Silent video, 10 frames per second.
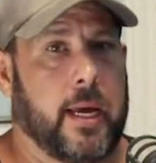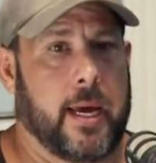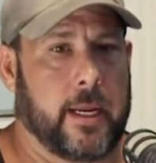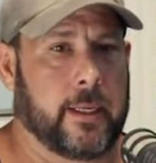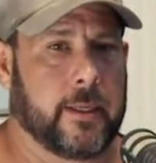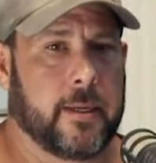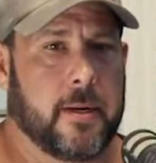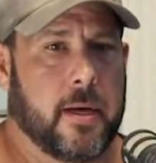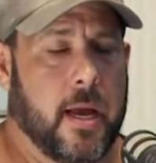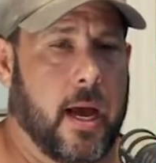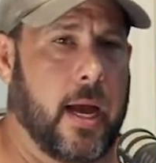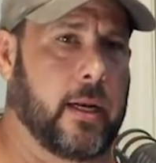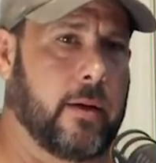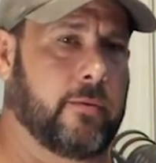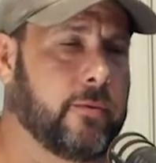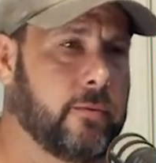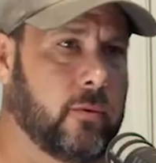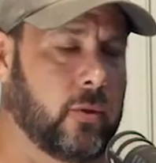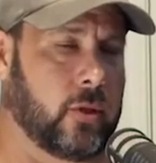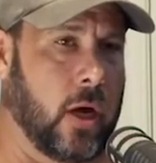And I love
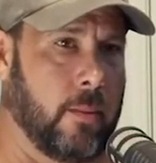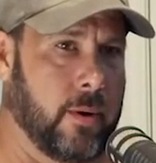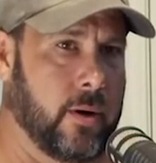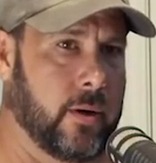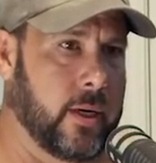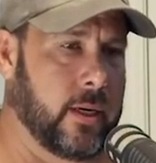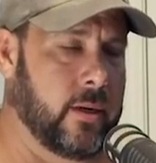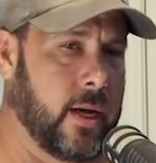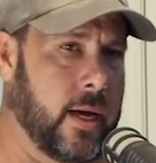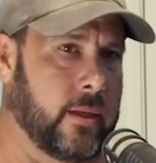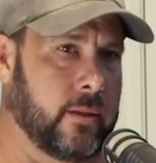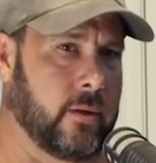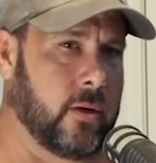Schaumburg and